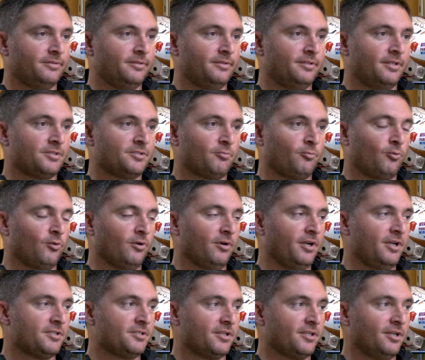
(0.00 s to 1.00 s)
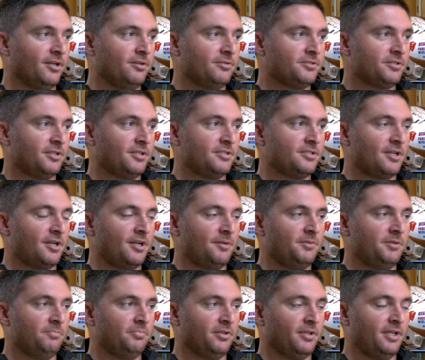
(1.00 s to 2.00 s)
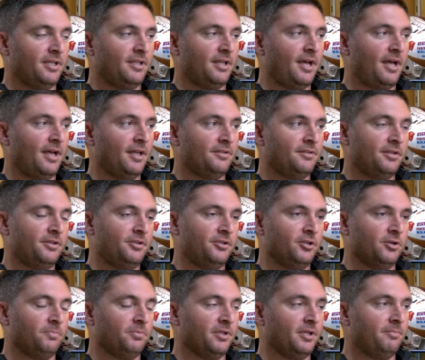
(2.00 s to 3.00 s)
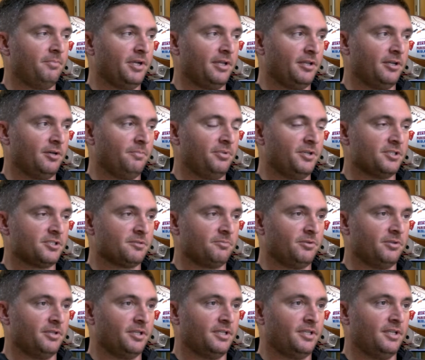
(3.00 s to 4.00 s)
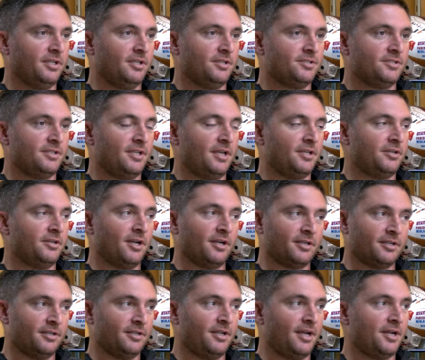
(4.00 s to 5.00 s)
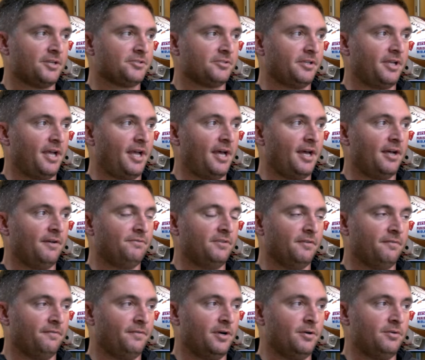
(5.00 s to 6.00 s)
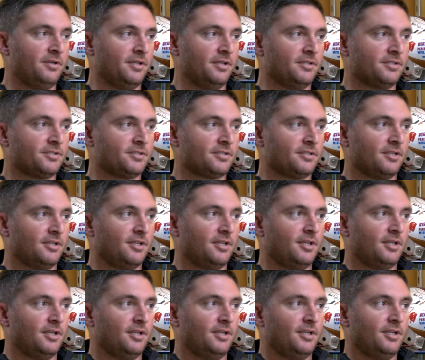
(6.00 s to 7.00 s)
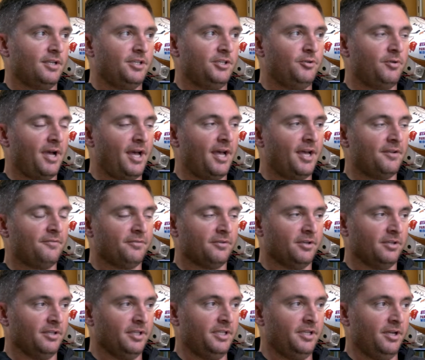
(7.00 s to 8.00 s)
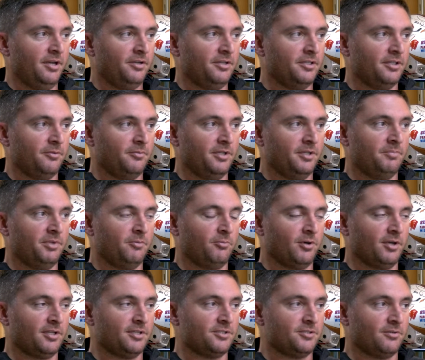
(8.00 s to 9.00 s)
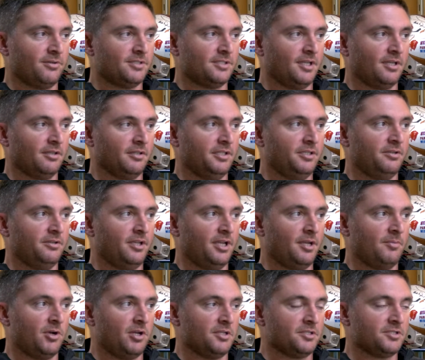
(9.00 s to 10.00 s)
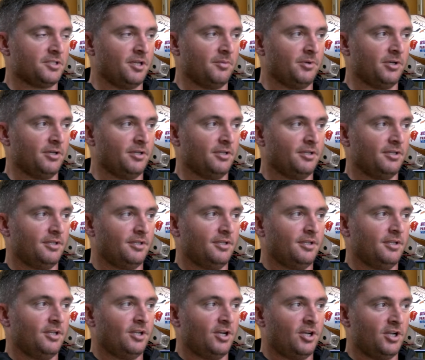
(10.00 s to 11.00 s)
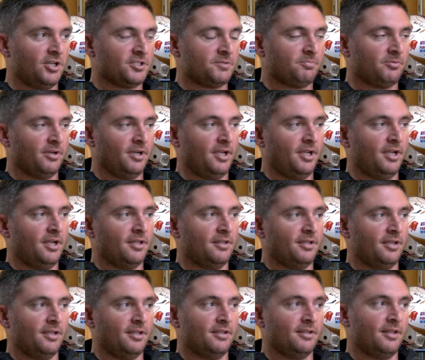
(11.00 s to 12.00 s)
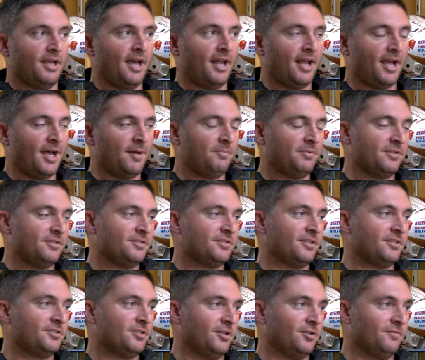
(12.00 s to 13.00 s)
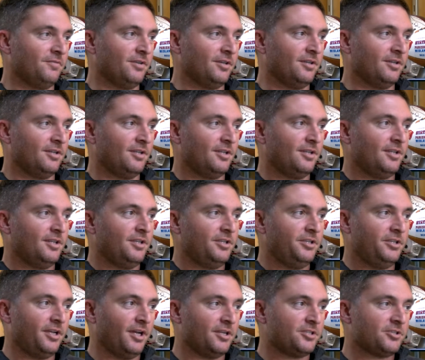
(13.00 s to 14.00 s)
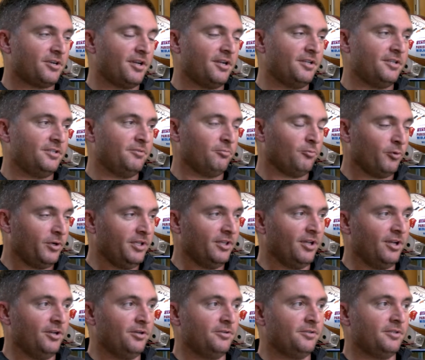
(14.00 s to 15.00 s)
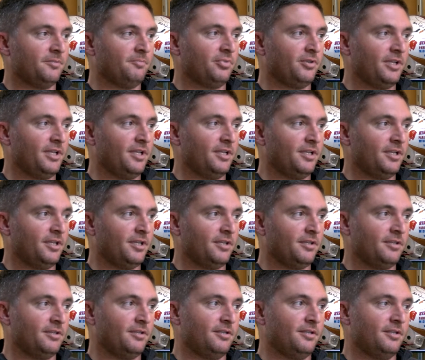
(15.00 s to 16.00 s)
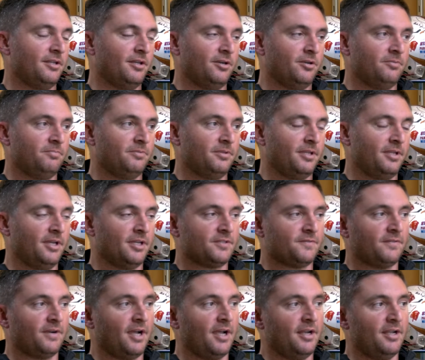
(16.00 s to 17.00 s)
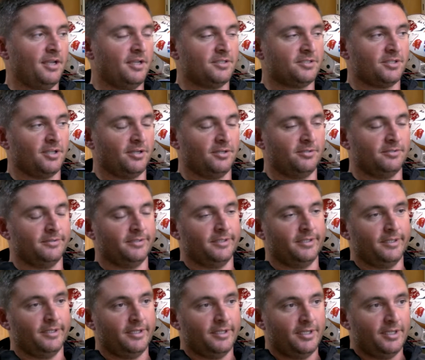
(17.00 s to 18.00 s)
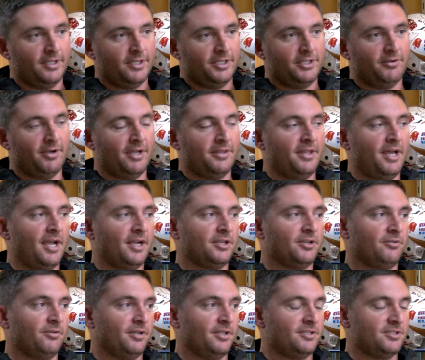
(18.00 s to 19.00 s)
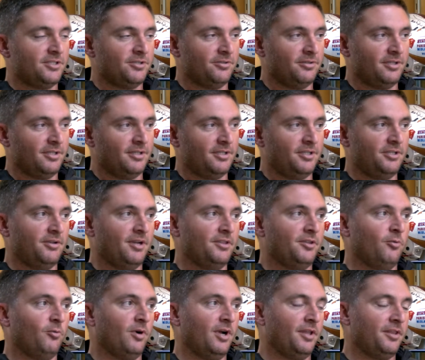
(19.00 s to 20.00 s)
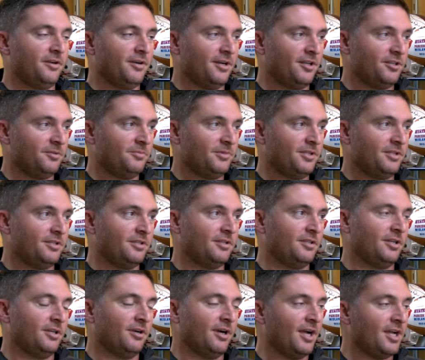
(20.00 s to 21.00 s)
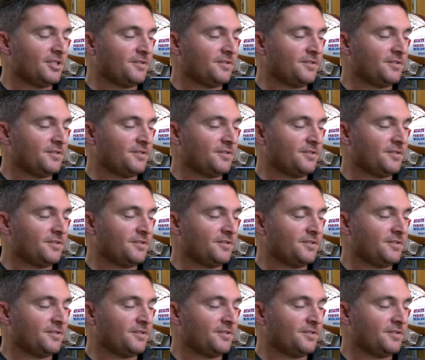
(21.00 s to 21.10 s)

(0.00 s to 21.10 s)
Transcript: that's a worry as a coach. Anytime you play that and then you go play Bel Air Episcopal, the kids, you're not going to naturally have the focus you had for Aledo. We had been working towards that Aledo game all summer, all spring, and then that happens, it's over. You got to try to reload and play again, the next Friday. So you had that going into it. Then you had the weather element, the grass